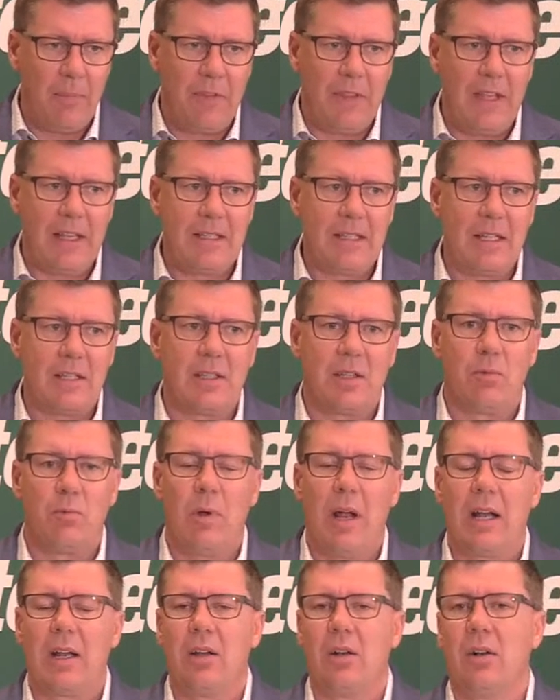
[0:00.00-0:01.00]
This is the
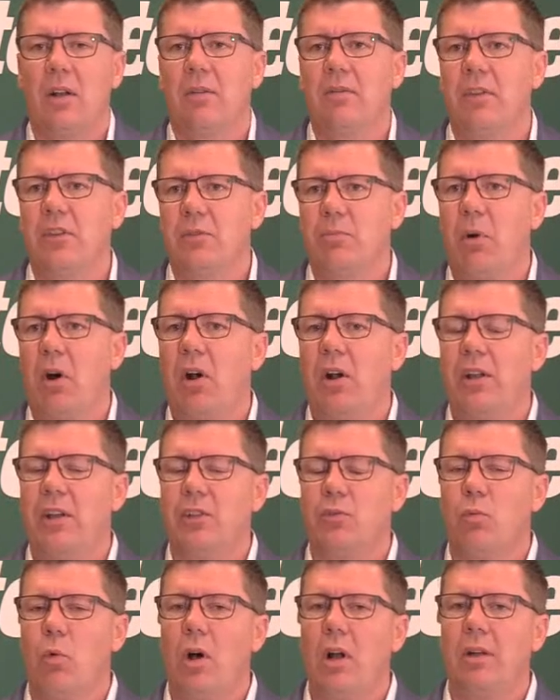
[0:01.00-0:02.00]
record of this party,
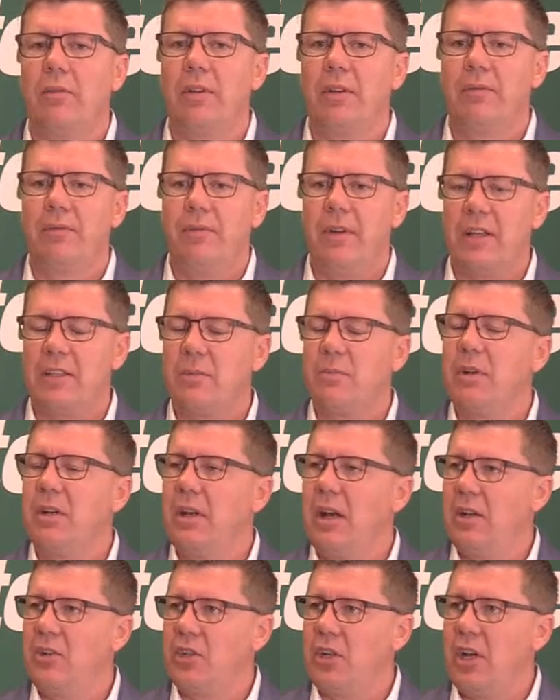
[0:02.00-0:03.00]
is one of investment
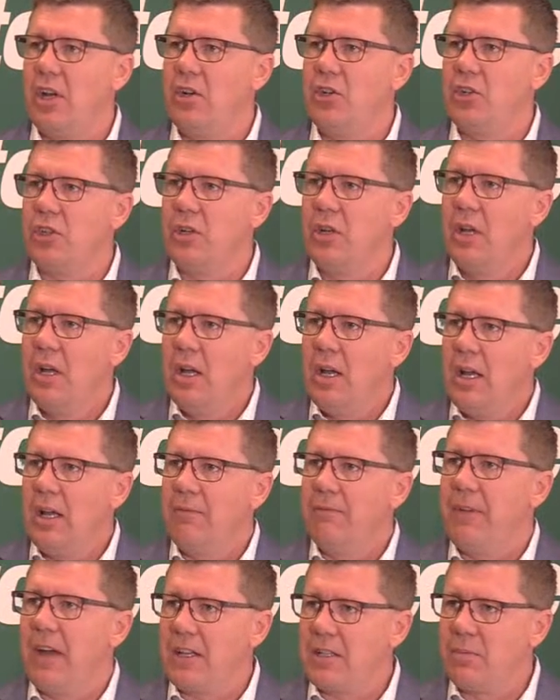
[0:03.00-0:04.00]
in education,
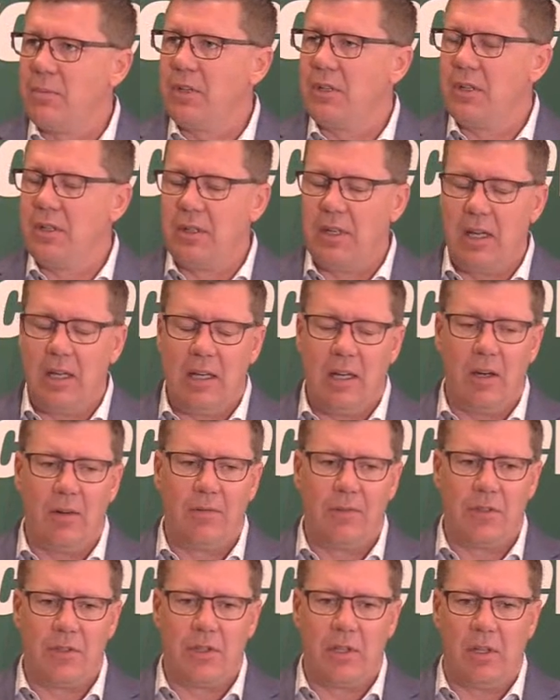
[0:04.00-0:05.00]
investment in
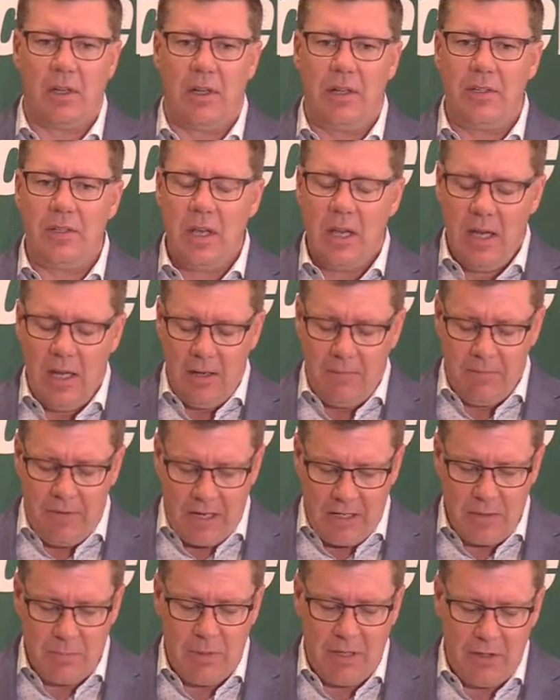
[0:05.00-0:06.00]
daycare facilities,
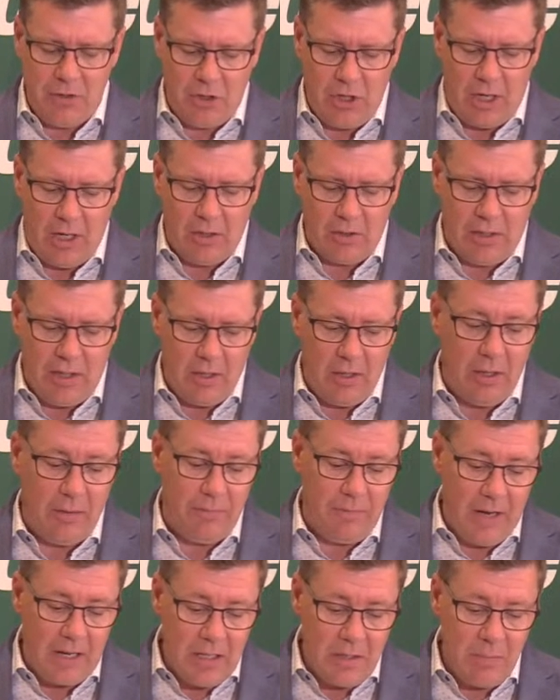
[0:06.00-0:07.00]
investment in childcare,
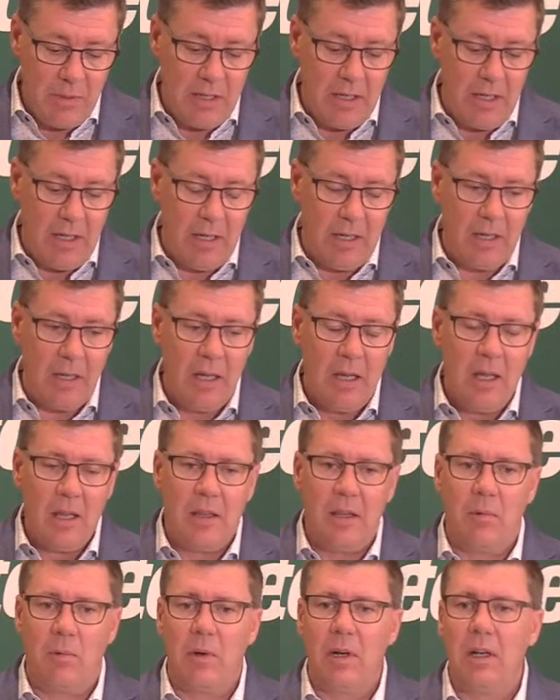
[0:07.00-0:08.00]
investment in
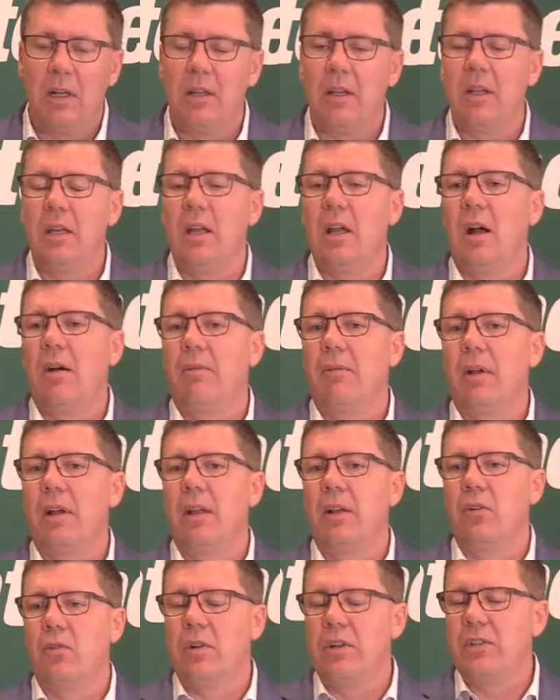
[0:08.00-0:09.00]
the
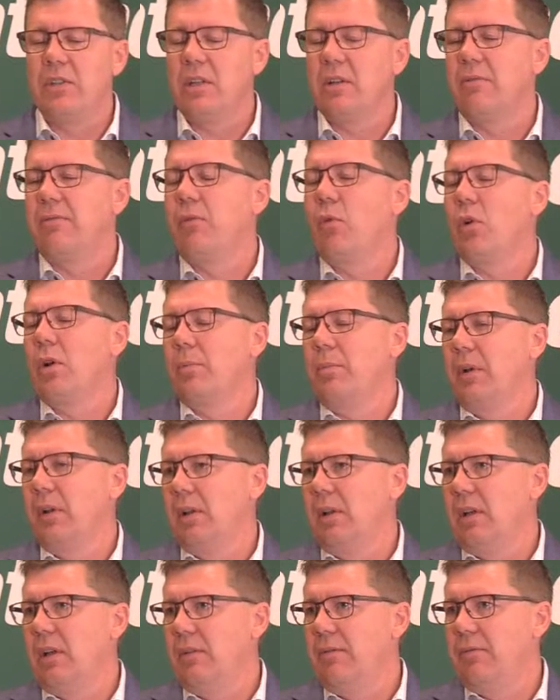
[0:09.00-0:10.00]
increasing
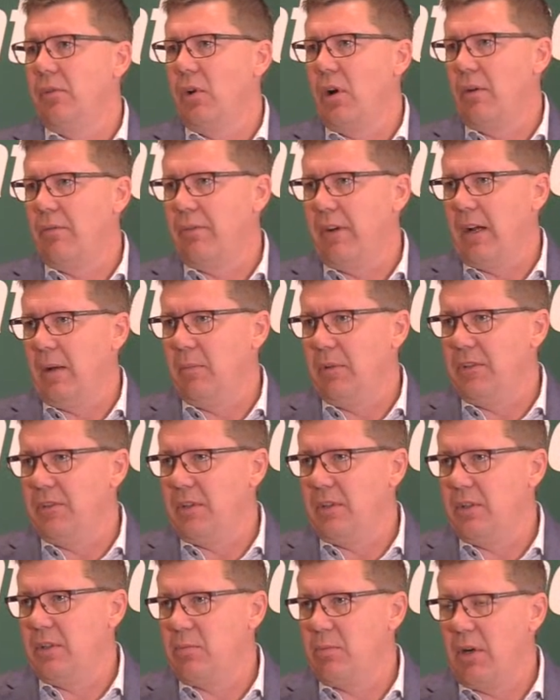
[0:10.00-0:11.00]
affordability for our
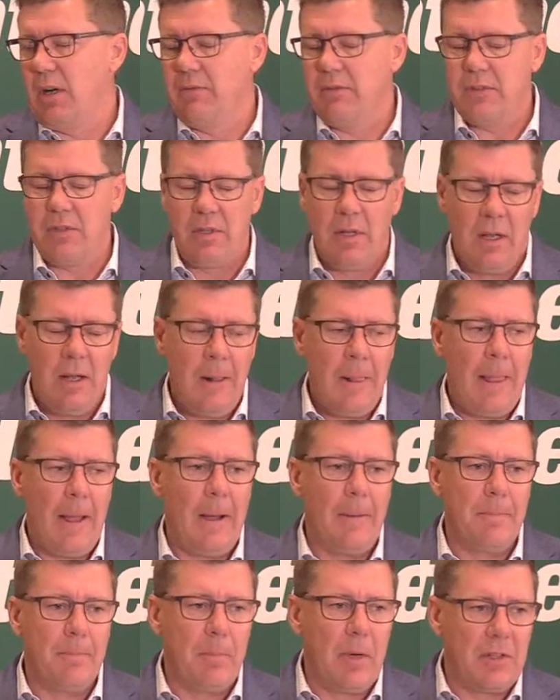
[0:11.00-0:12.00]
families in this province,
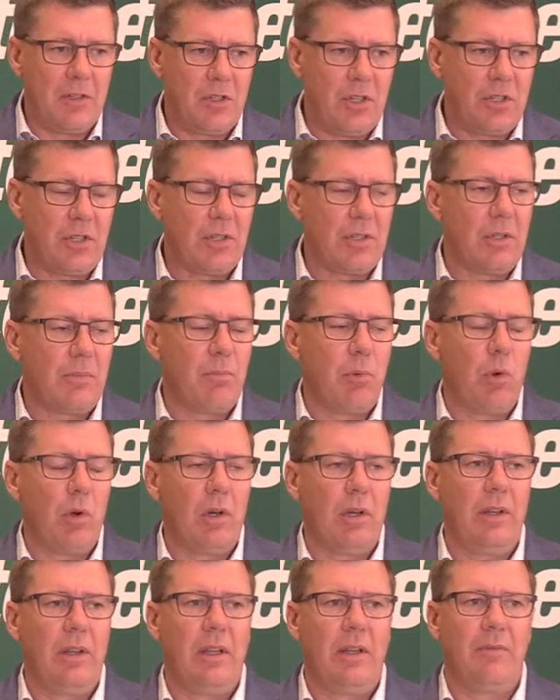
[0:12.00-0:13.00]
but just as
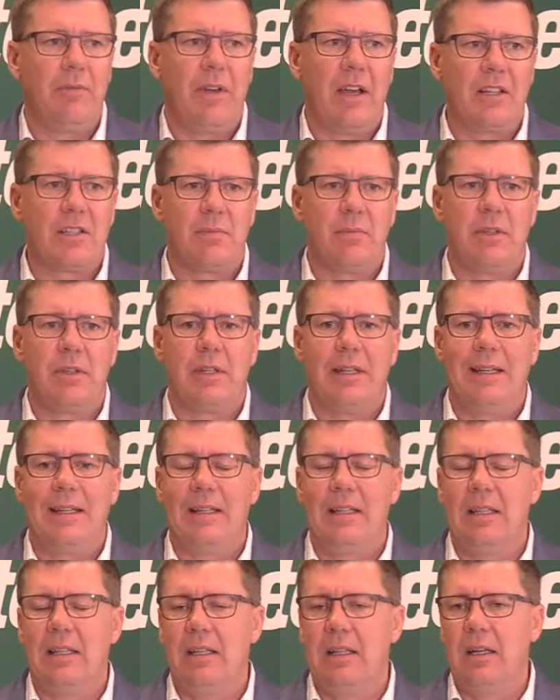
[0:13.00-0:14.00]
importantly, the investment
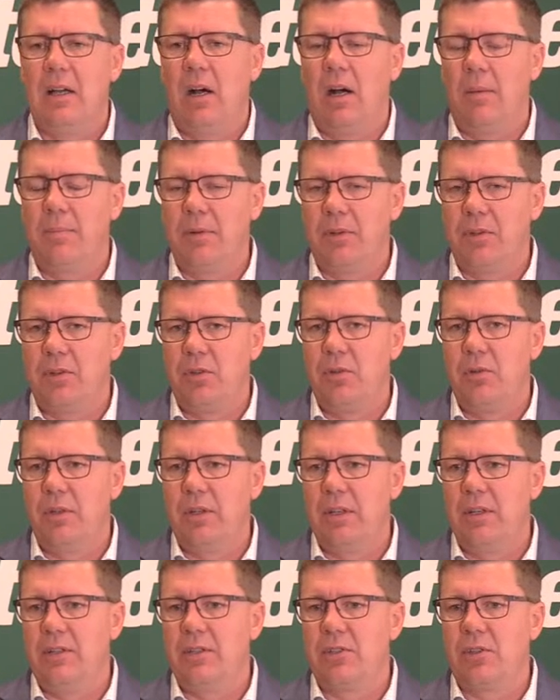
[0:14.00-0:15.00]
in the
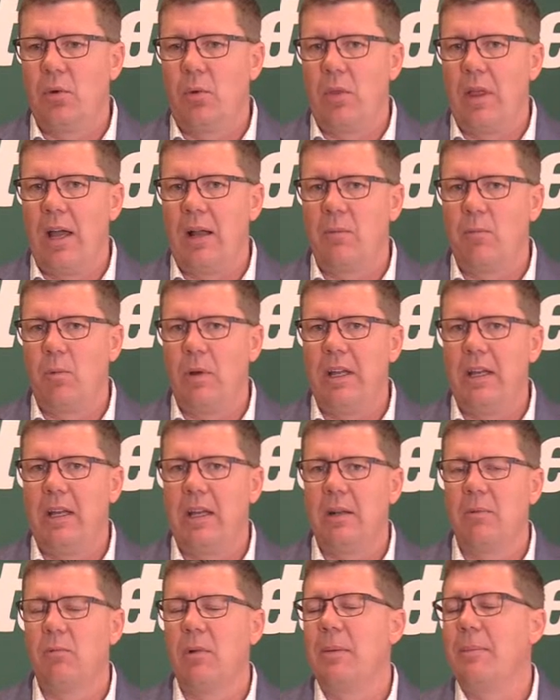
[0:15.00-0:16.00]
opportunities so that we
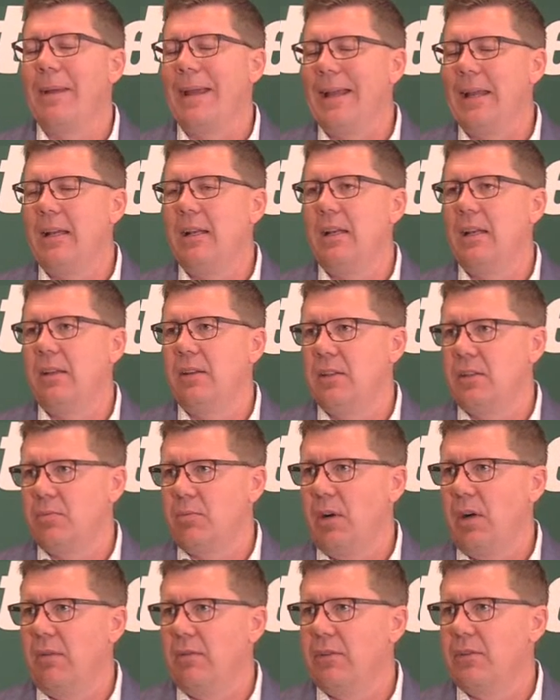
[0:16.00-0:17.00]
can remain in this
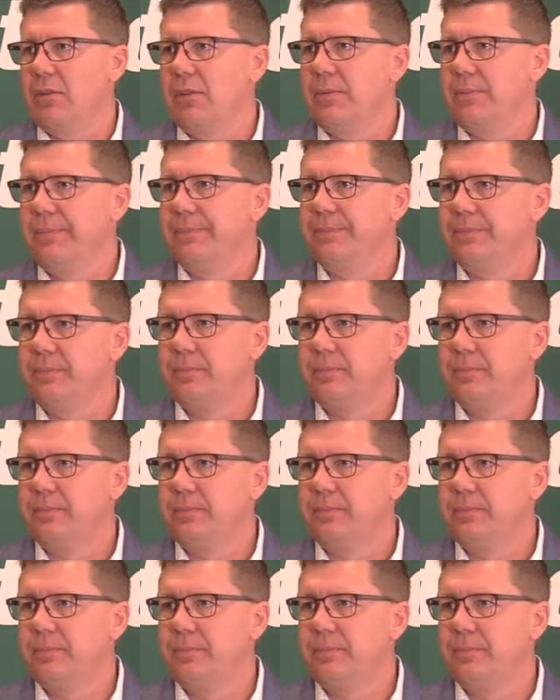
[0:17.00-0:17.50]
province.